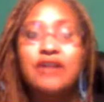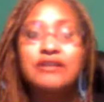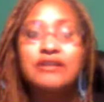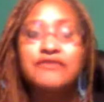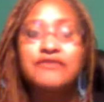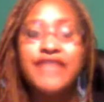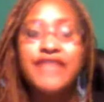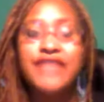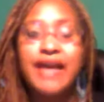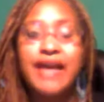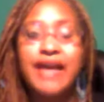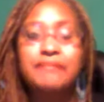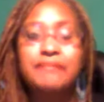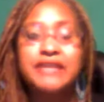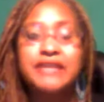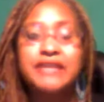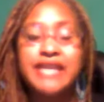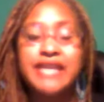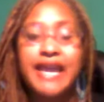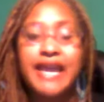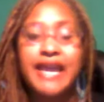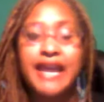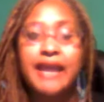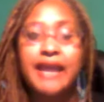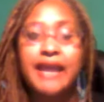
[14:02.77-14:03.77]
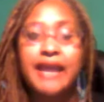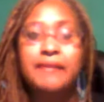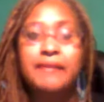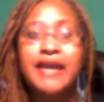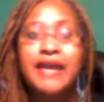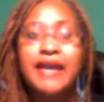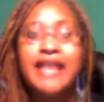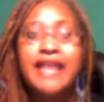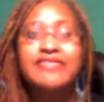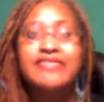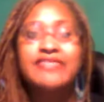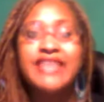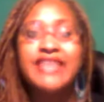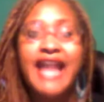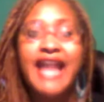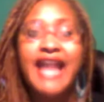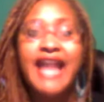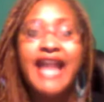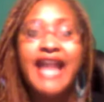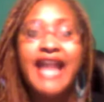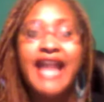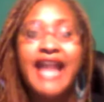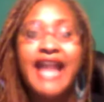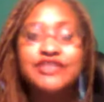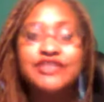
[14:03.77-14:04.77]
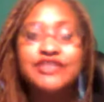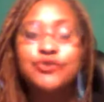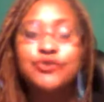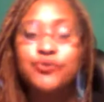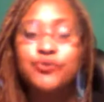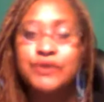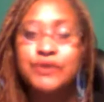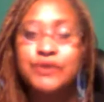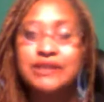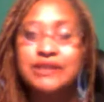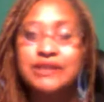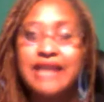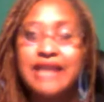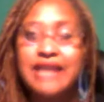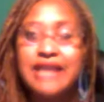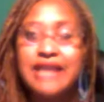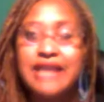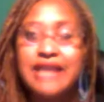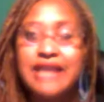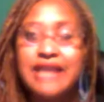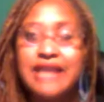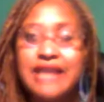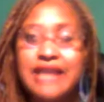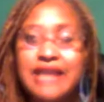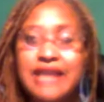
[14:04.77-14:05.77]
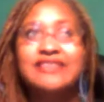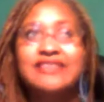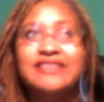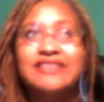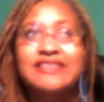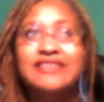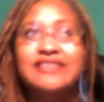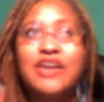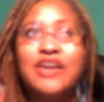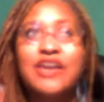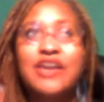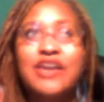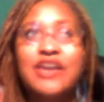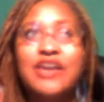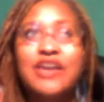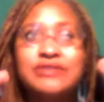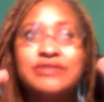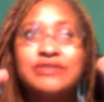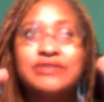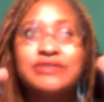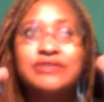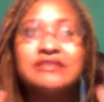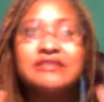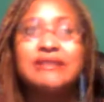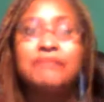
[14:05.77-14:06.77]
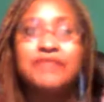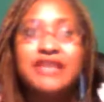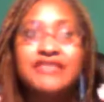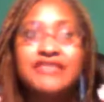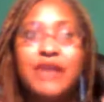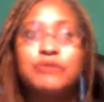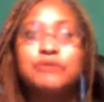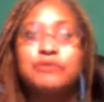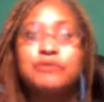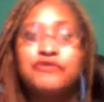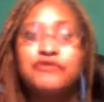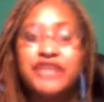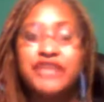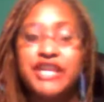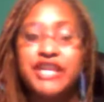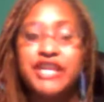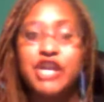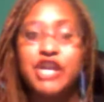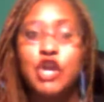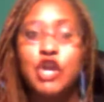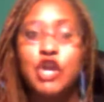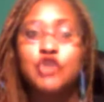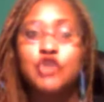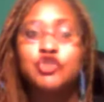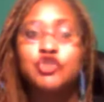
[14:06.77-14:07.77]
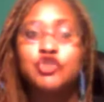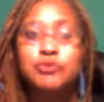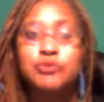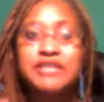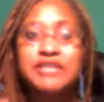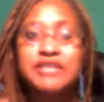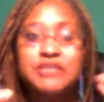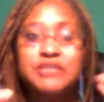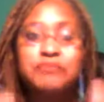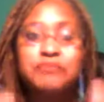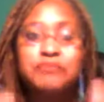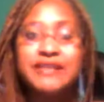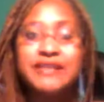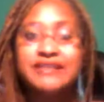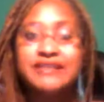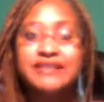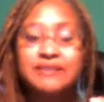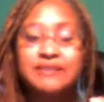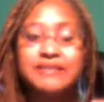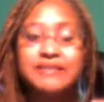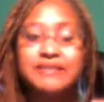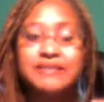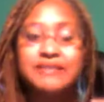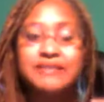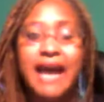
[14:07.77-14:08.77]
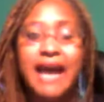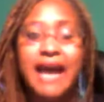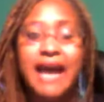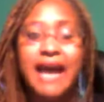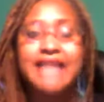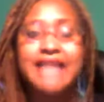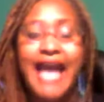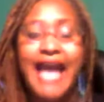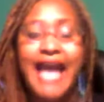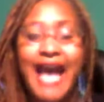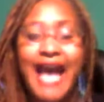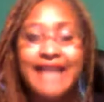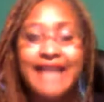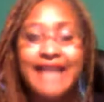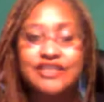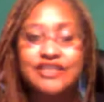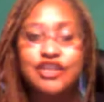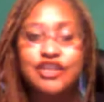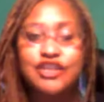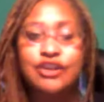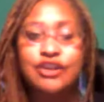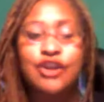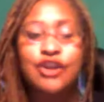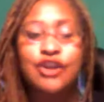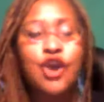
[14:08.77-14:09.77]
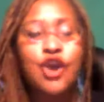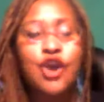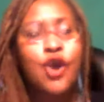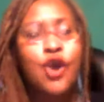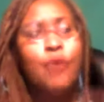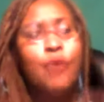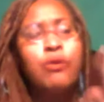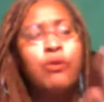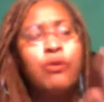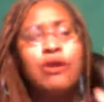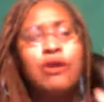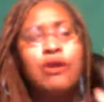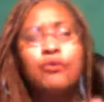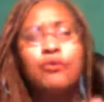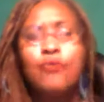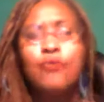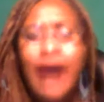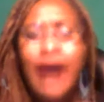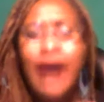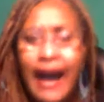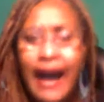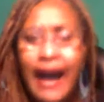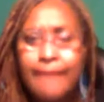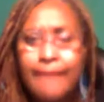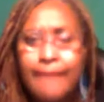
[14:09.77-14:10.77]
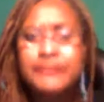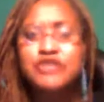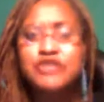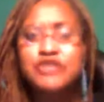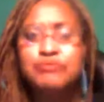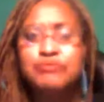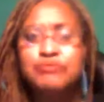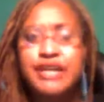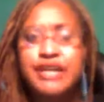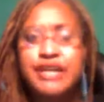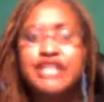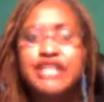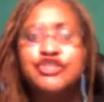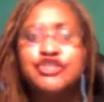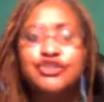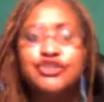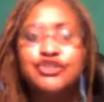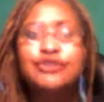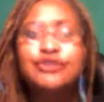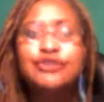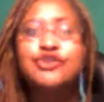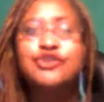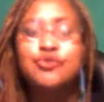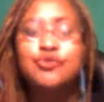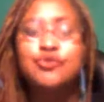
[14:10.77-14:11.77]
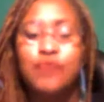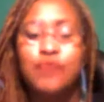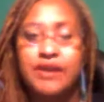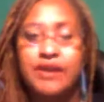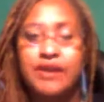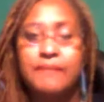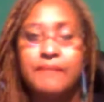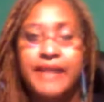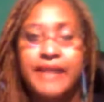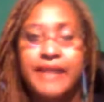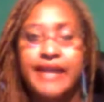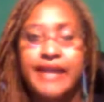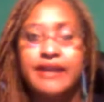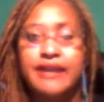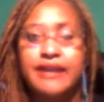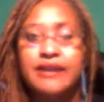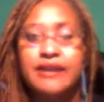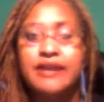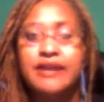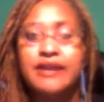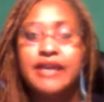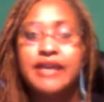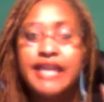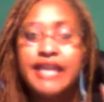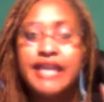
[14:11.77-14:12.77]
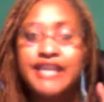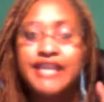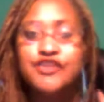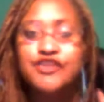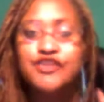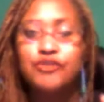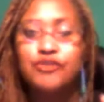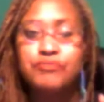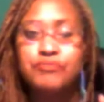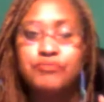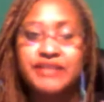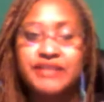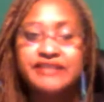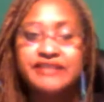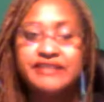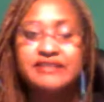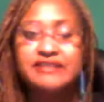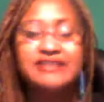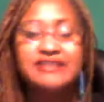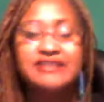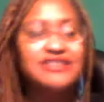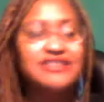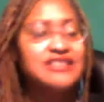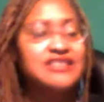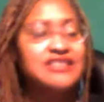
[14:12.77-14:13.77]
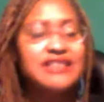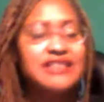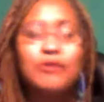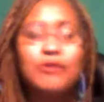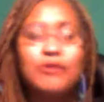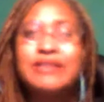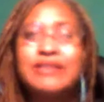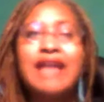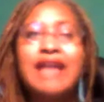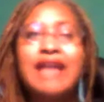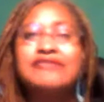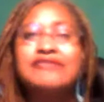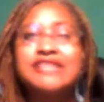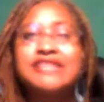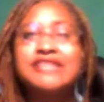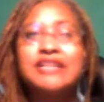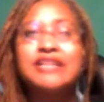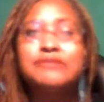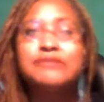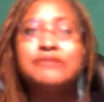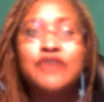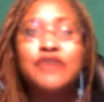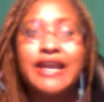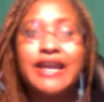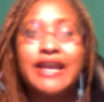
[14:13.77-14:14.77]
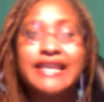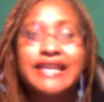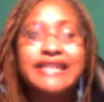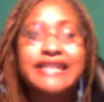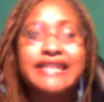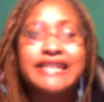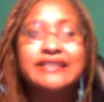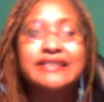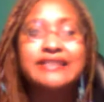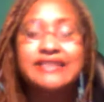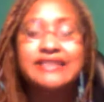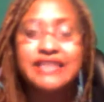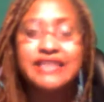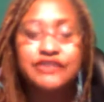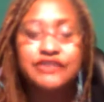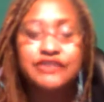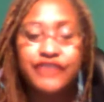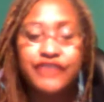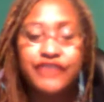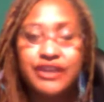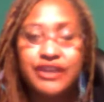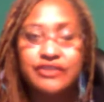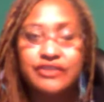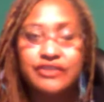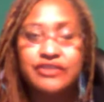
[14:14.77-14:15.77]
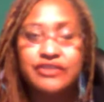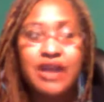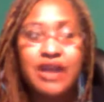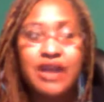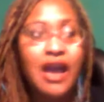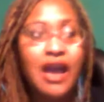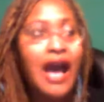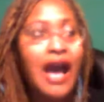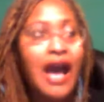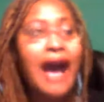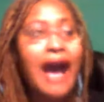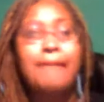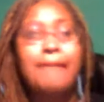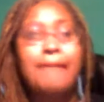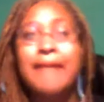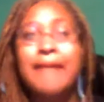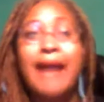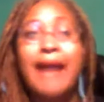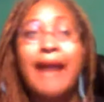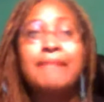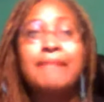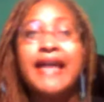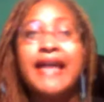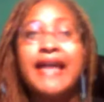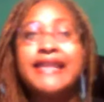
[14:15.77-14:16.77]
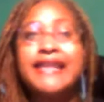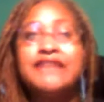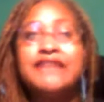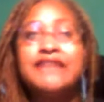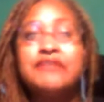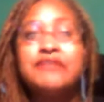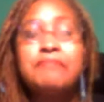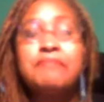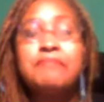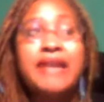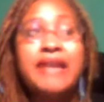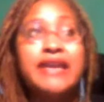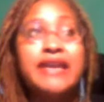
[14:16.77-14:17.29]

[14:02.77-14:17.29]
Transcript: of that became that I had to realize that there was something that was preventing her. So we spent some time to ask her, well, how much money do you want to make in your business? And she said, well, I'm still trying to get to six figures. I'm not even